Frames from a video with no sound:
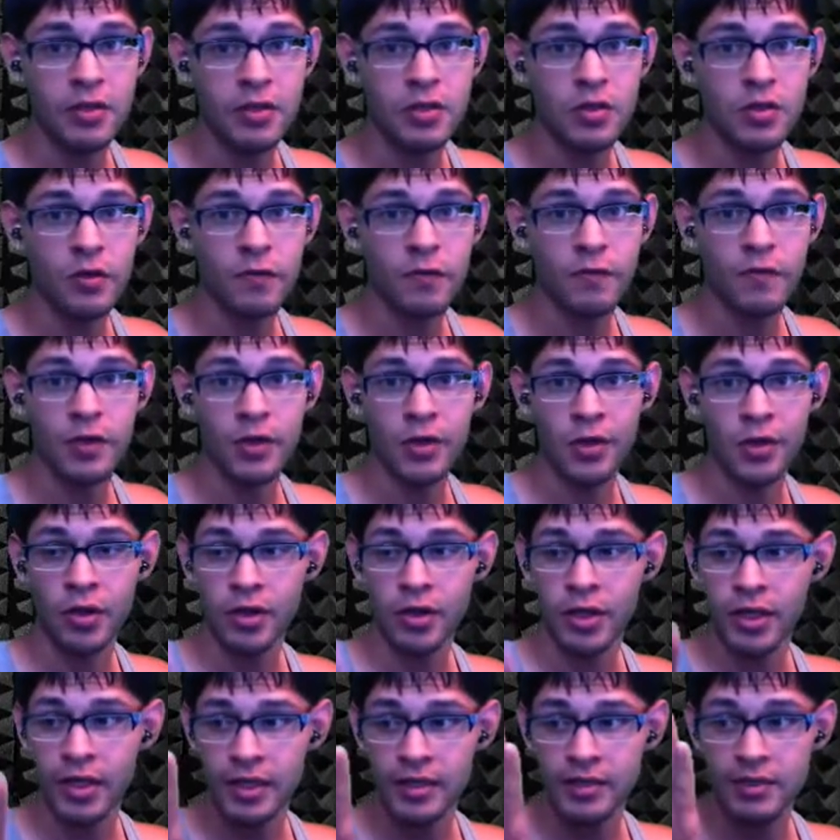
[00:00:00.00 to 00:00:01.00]
so if you're
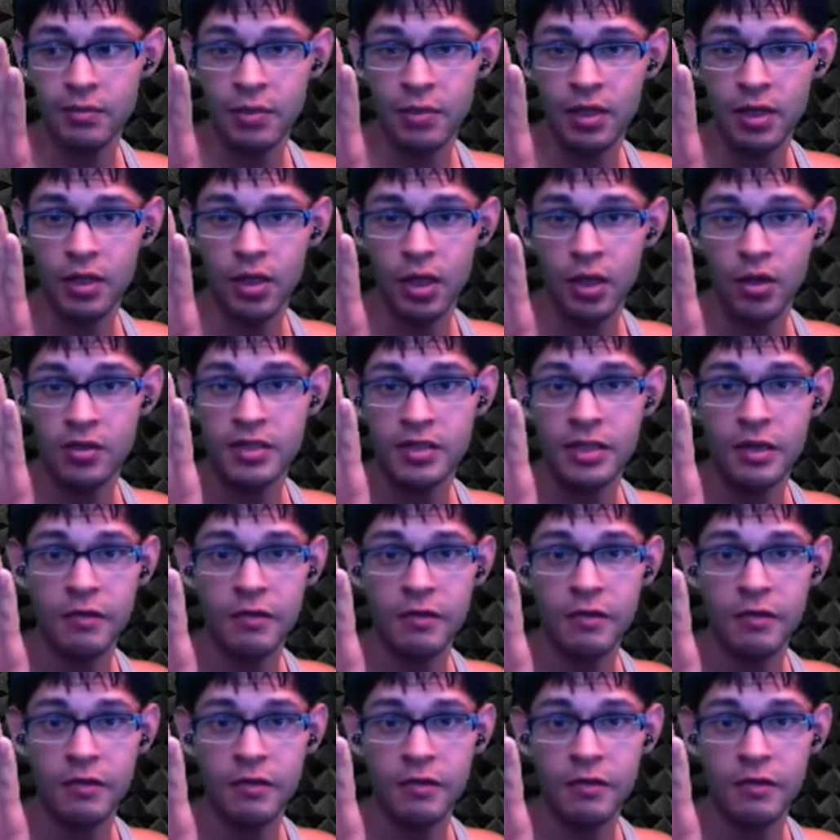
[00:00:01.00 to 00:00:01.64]
looking at something close,